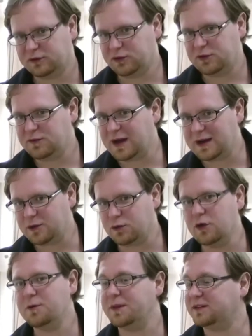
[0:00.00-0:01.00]
So you've got a
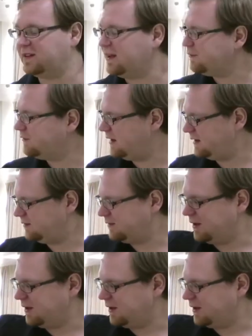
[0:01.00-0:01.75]
group, let's say of six.